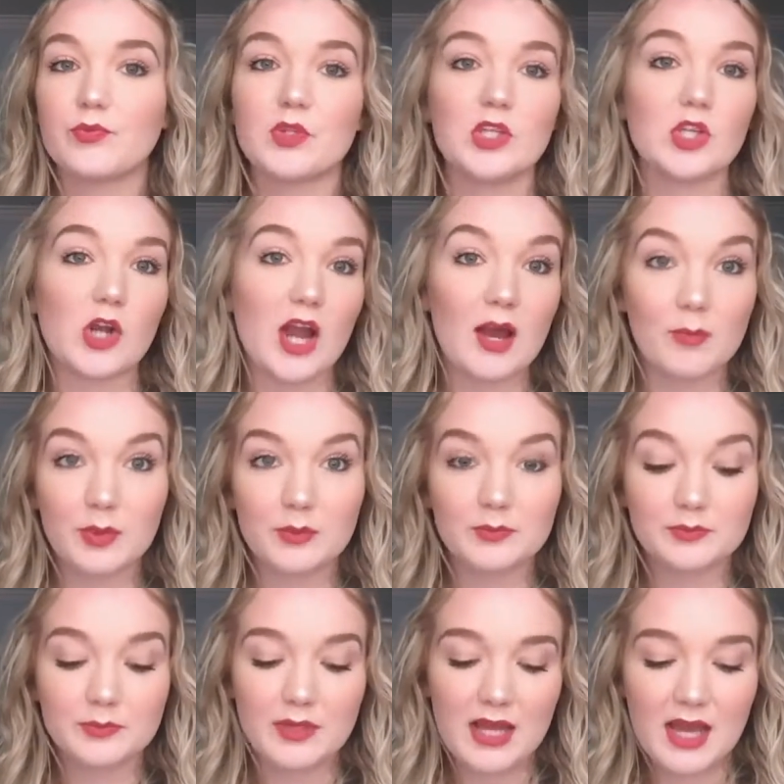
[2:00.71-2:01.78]
Europe
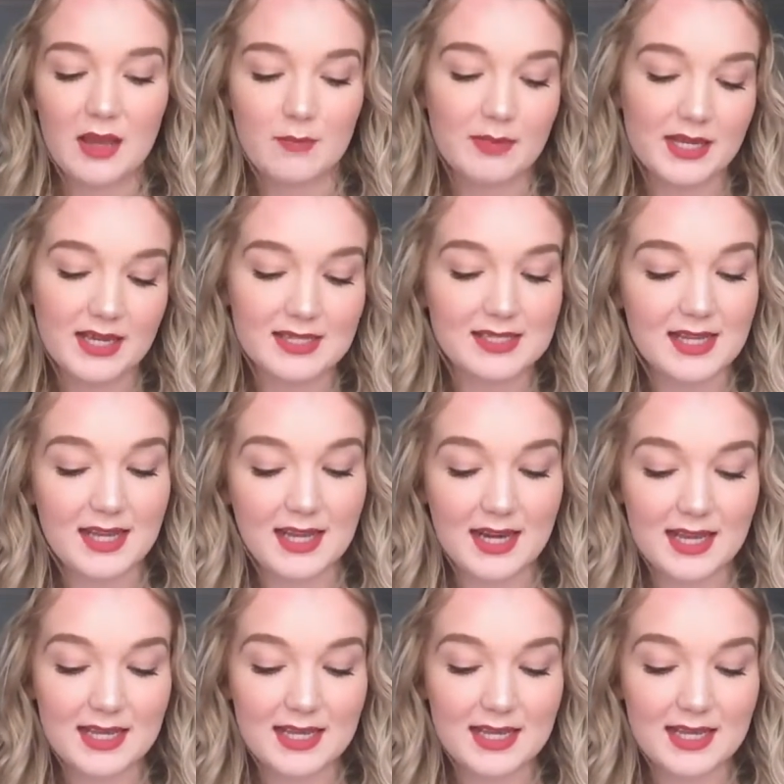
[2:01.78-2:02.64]
because it